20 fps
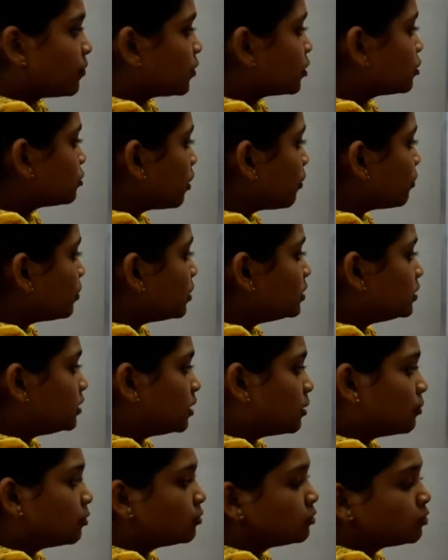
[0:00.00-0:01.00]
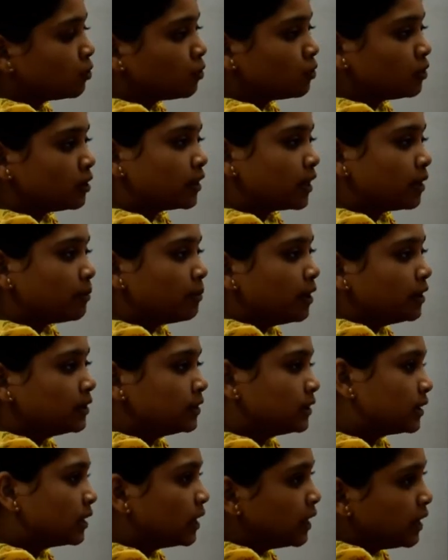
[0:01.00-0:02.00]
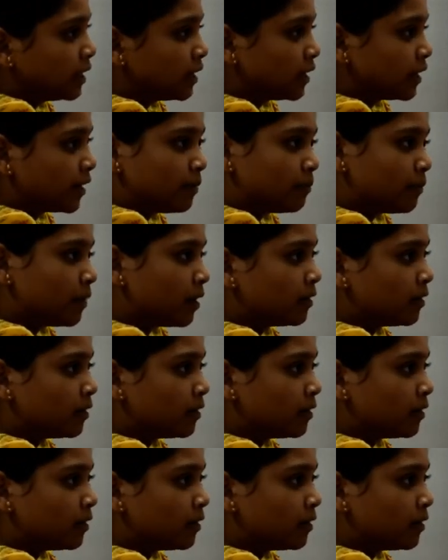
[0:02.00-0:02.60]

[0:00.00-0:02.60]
So now we will see about collenchyma and sclerenchyma.